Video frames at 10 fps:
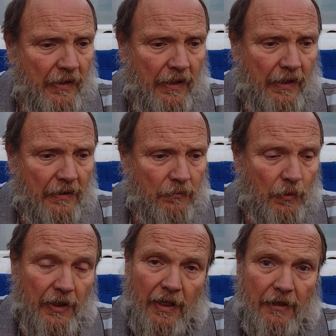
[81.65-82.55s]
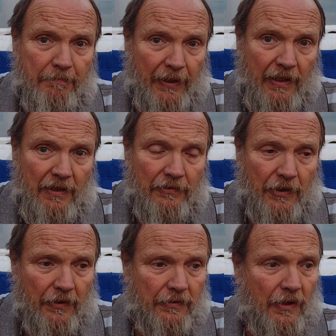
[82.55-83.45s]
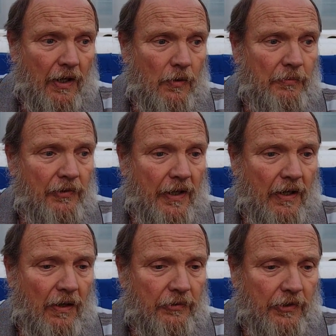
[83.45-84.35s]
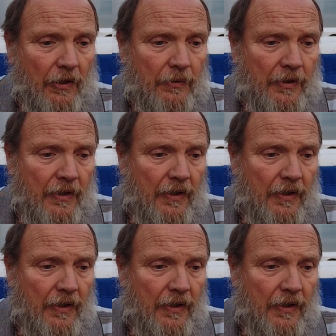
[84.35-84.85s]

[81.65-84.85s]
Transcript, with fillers: And we love peas here at the homestead also.